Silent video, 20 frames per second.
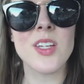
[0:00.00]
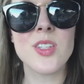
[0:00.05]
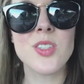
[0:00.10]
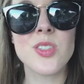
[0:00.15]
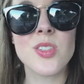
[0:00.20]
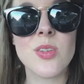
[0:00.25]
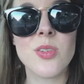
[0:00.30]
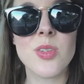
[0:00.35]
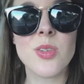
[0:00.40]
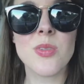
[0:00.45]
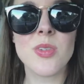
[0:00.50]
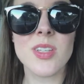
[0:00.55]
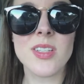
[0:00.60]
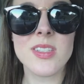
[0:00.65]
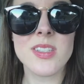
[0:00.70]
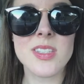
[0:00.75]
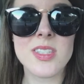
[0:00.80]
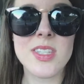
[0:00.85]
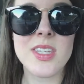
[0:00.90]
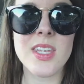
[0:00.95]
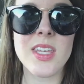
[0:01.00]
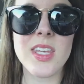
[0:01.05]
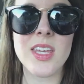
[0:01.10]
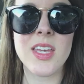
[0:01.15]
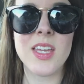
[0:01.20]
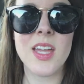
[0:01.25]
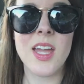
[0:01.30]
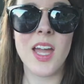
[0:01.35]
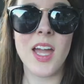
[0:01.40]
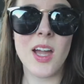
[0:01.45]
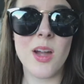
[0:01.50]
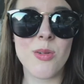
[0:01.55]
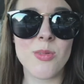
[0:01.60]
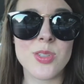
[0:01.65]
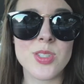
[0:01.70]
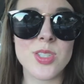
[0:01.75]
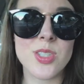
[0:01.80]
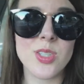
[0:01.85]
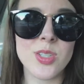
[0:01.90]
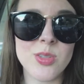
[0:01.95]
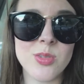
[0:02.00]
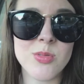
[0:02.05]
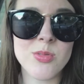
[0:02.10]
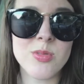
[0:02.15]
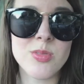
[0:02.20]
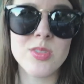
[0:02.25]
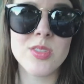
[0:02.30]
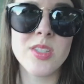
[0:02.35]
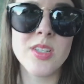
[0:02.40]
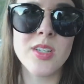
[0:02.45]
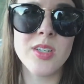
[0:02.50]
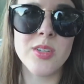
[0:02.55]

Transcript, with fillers: so you can see how to use